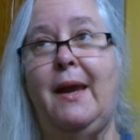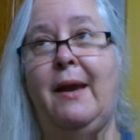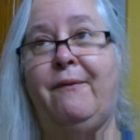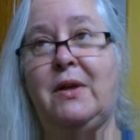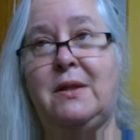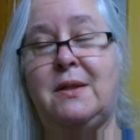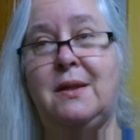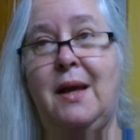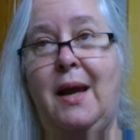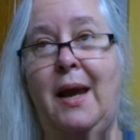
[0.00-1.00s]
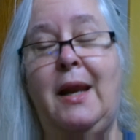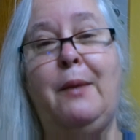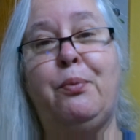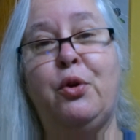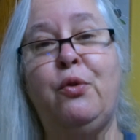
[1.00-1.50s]
if it's
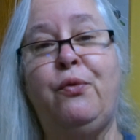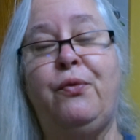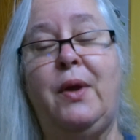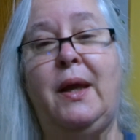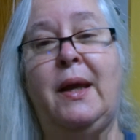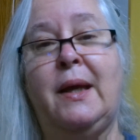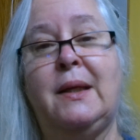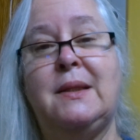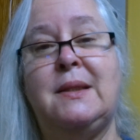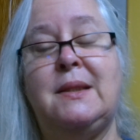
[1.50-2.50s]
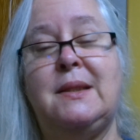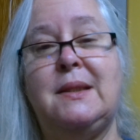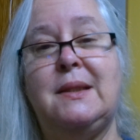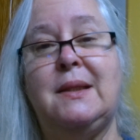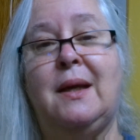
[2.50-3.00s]
80 proof,
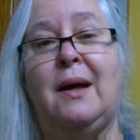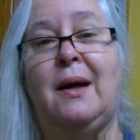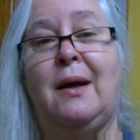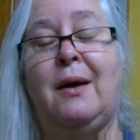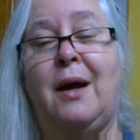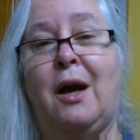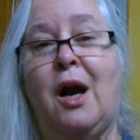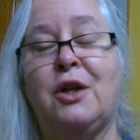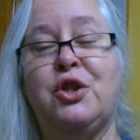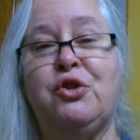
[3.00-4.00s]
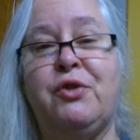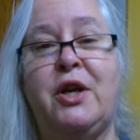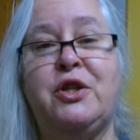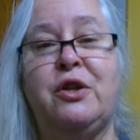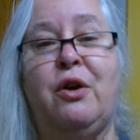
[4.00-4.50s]
it's a
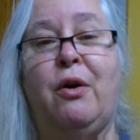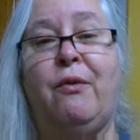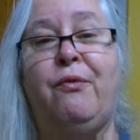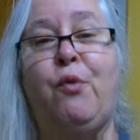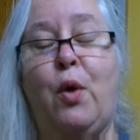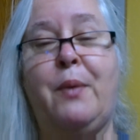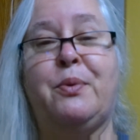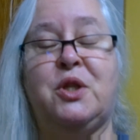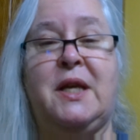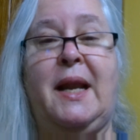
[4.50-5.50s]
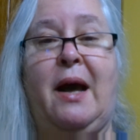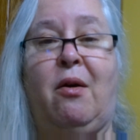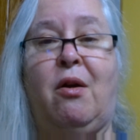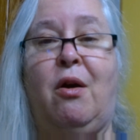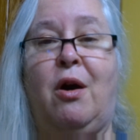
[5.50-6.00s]
concentration of 40%
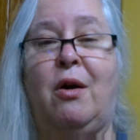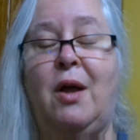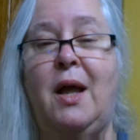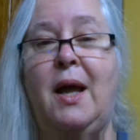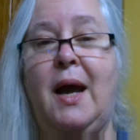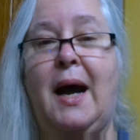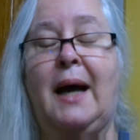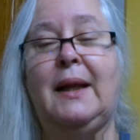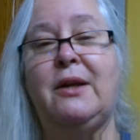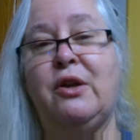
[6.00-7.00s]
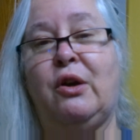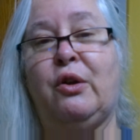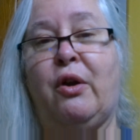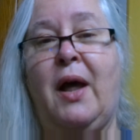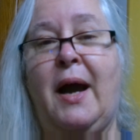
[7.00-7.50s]
alcohol. I like to go a
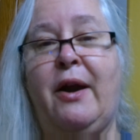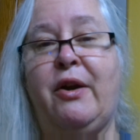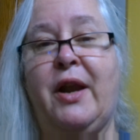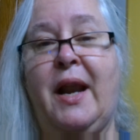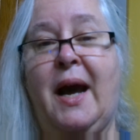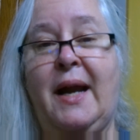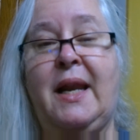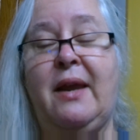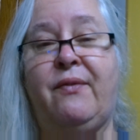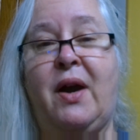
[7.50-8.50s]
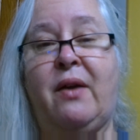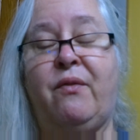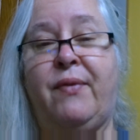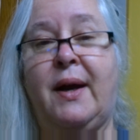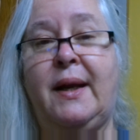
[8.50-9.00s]
little higher to 90 if I can
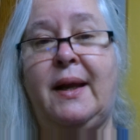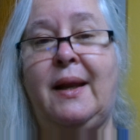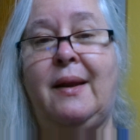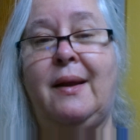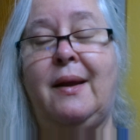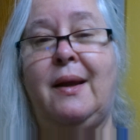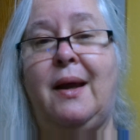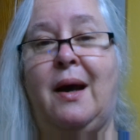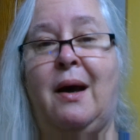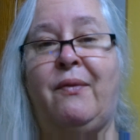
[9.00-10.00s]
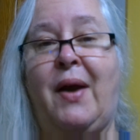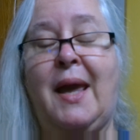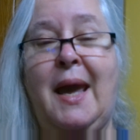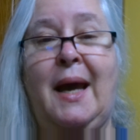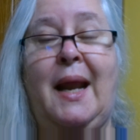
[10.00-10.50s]
find it. If I
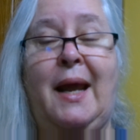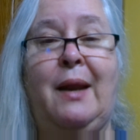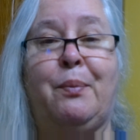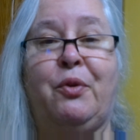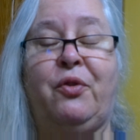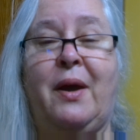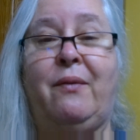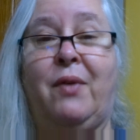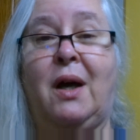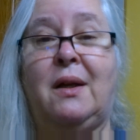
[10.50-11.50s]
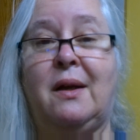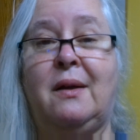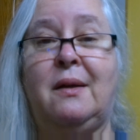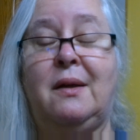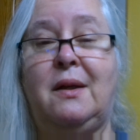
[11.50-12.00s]
can't, 80%
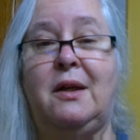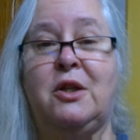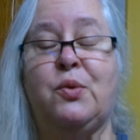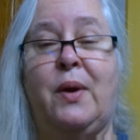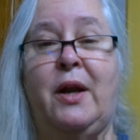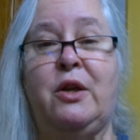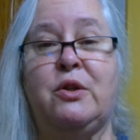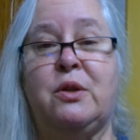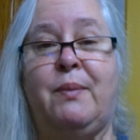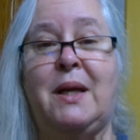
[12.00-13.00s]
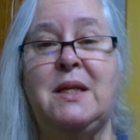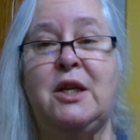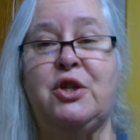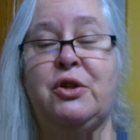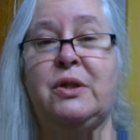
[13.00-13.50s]
vodka is what I use in my
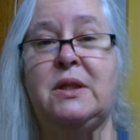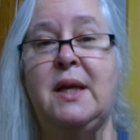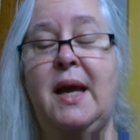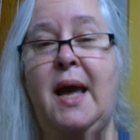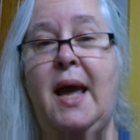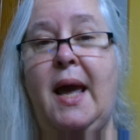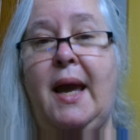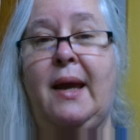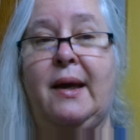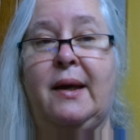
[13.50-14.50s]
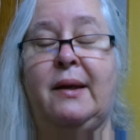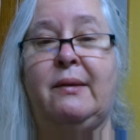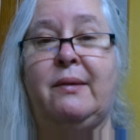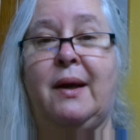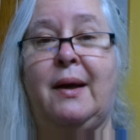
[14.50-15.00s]
tinctures. And